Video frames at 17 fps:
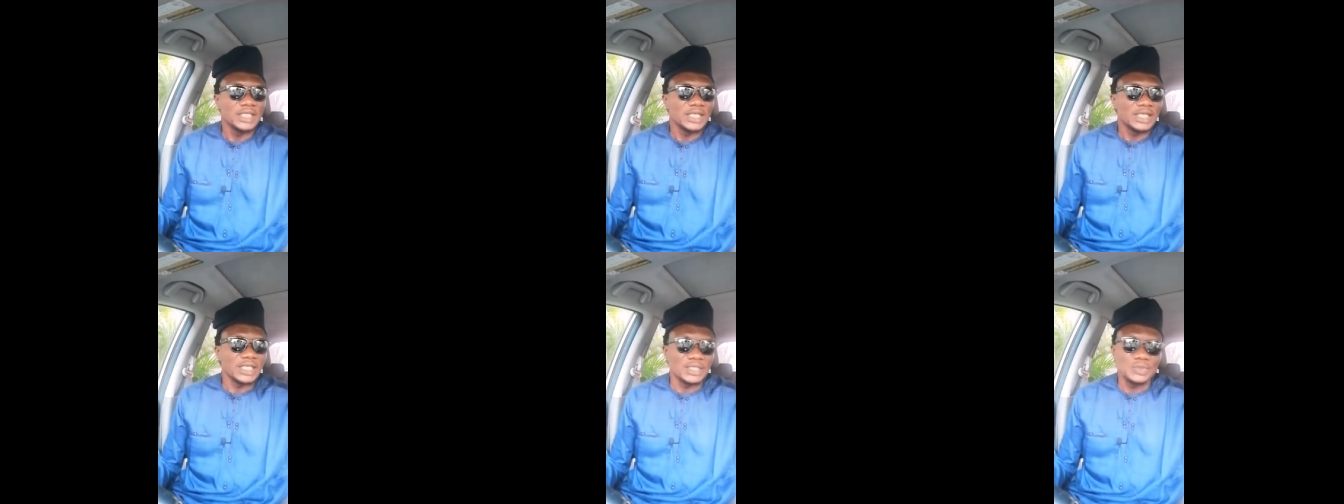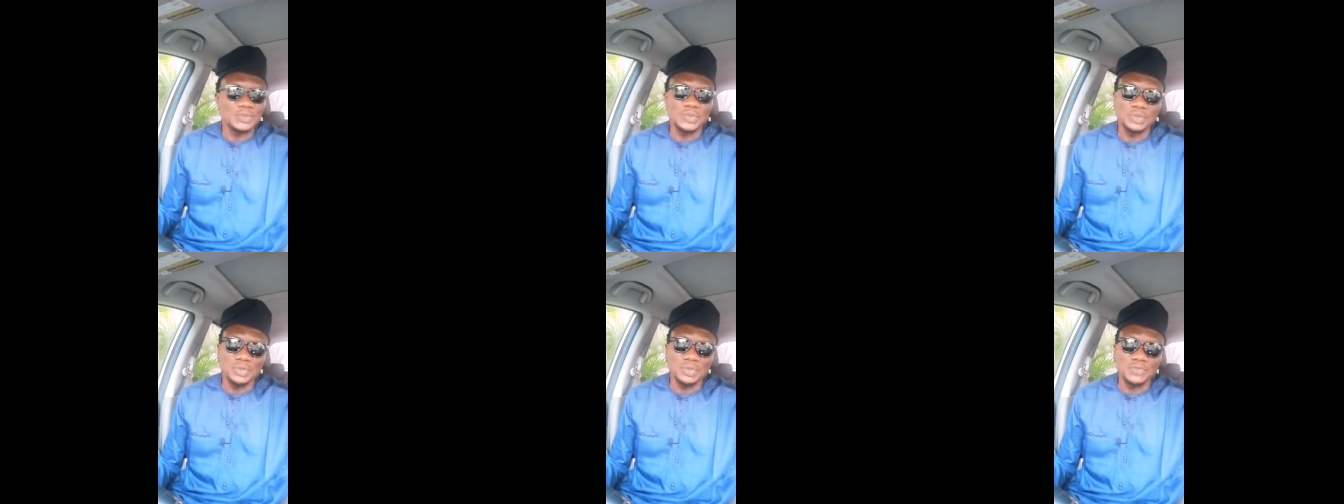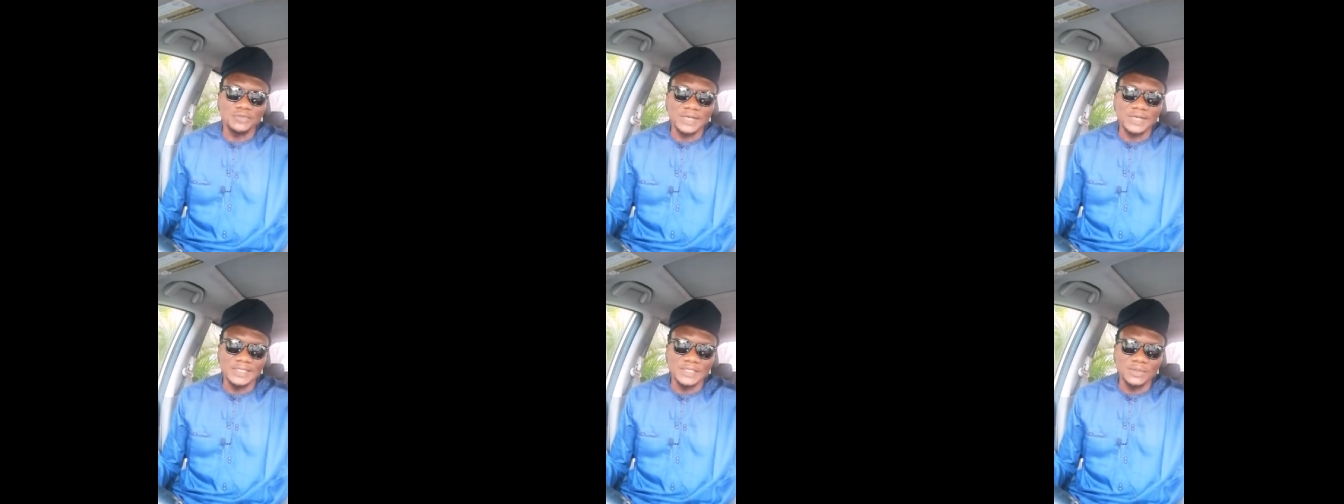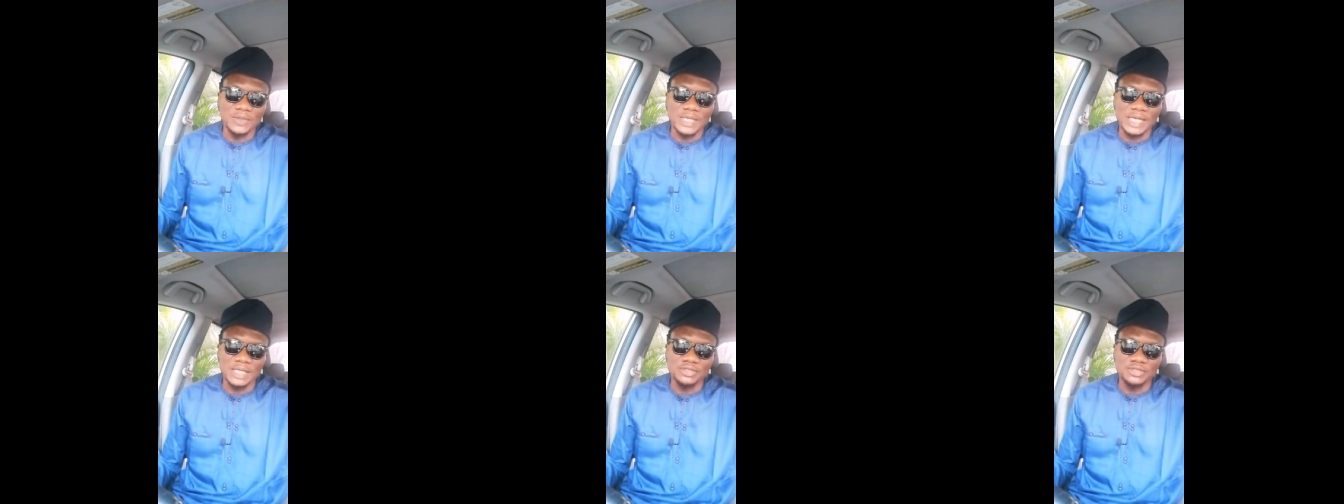and we will find a
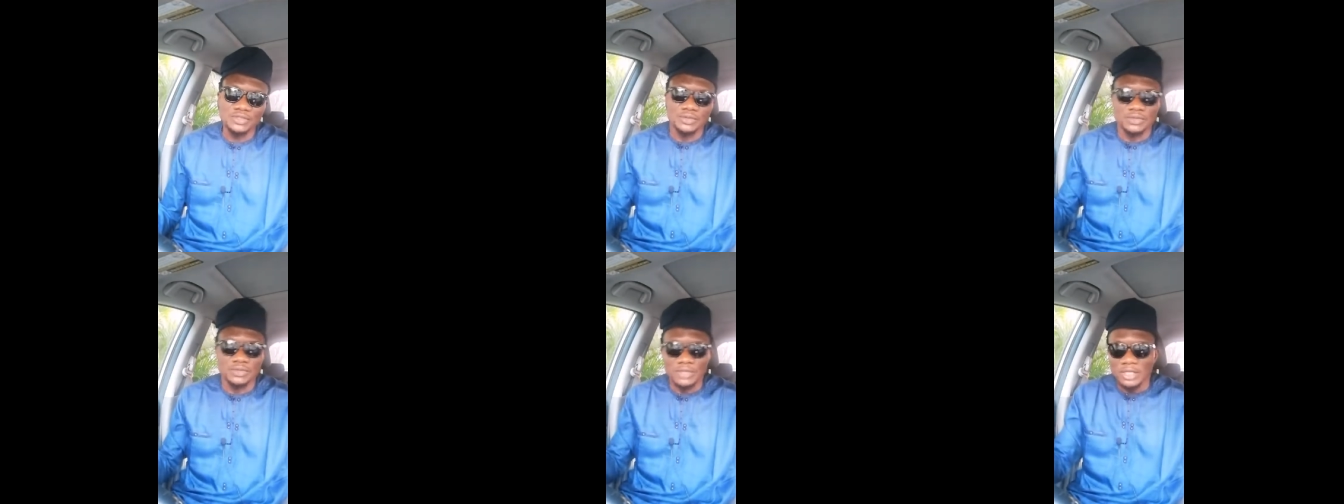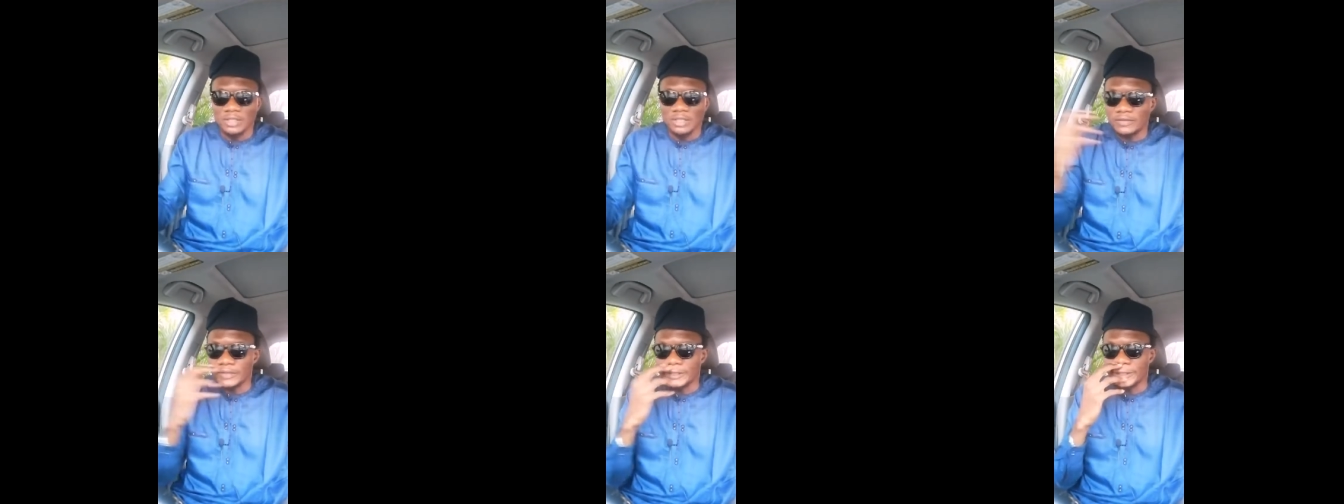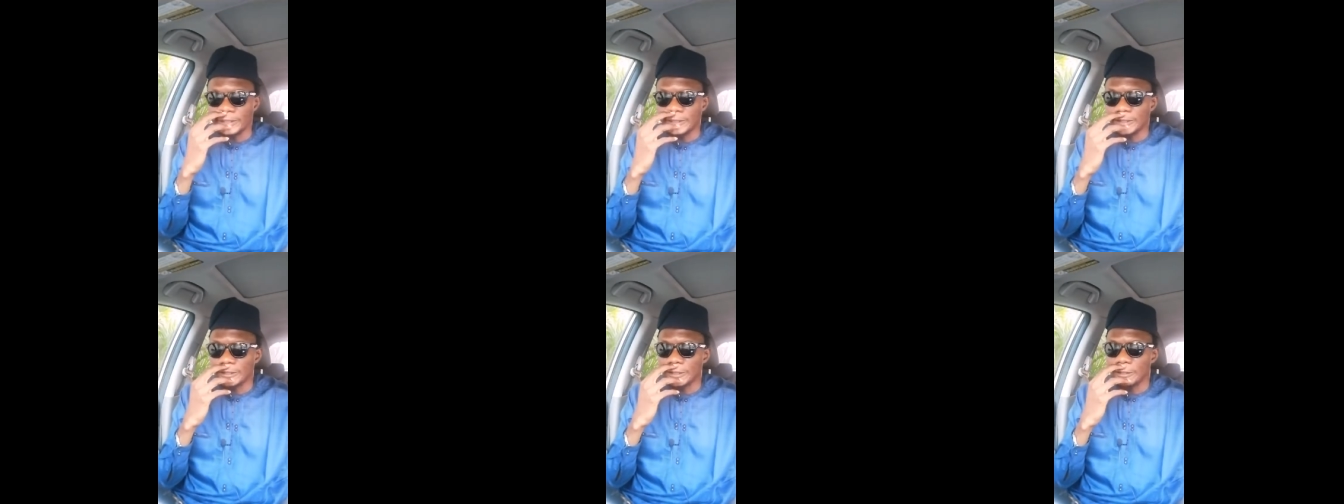way how to read this.